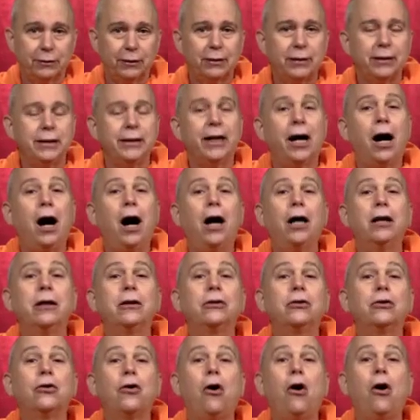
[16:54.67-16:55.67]
the
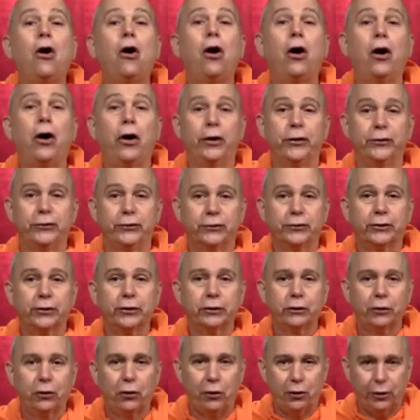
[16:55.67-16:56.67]
uncaused
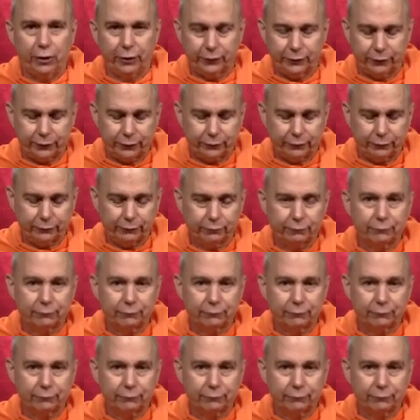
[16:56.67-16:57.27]
cause.